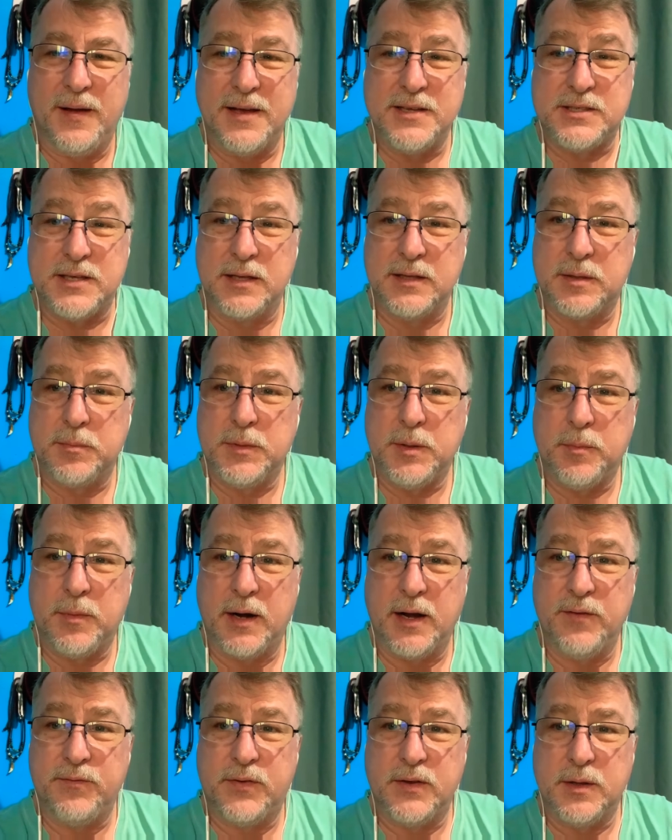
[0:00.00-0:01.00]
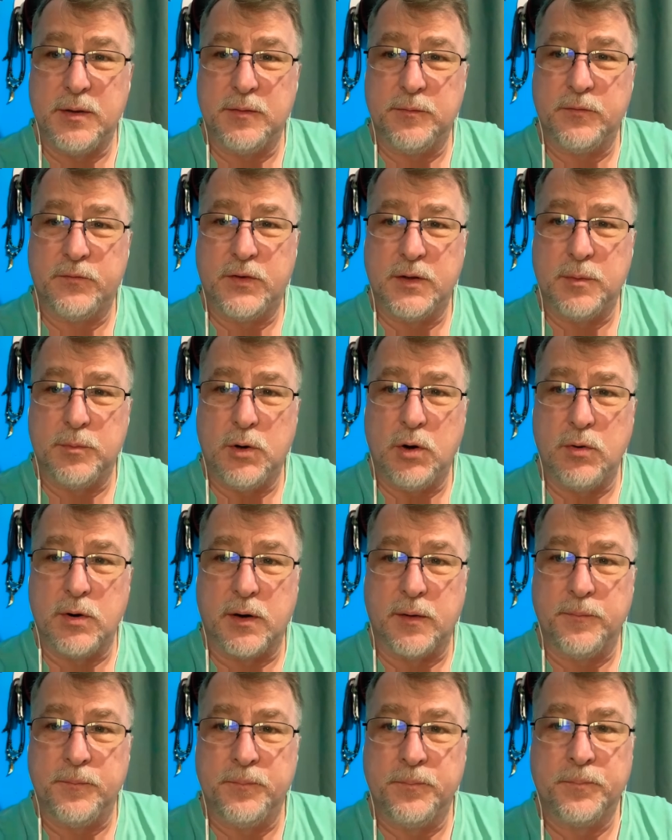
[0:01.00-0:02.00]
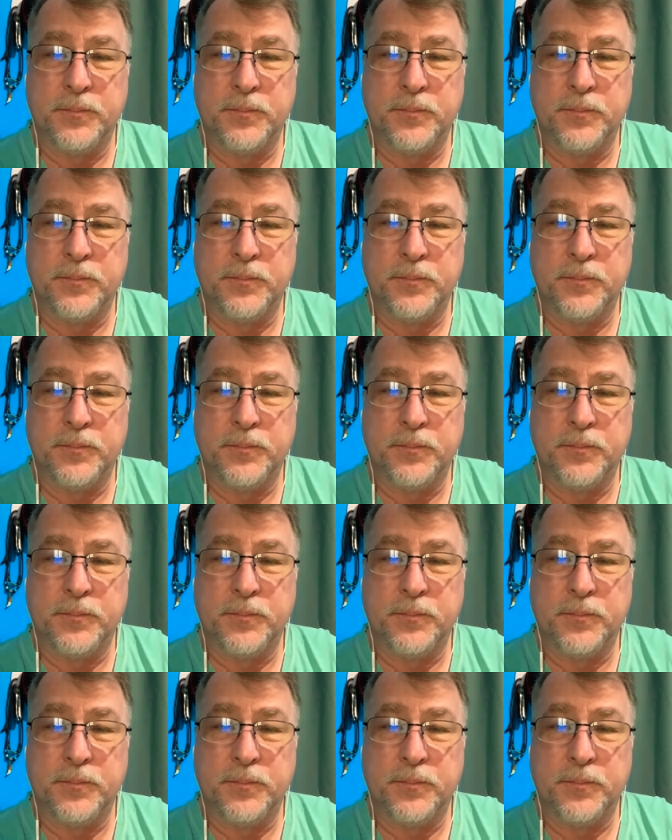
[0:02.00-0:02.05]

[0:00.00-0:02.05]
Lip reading: I sent them the money for the motor,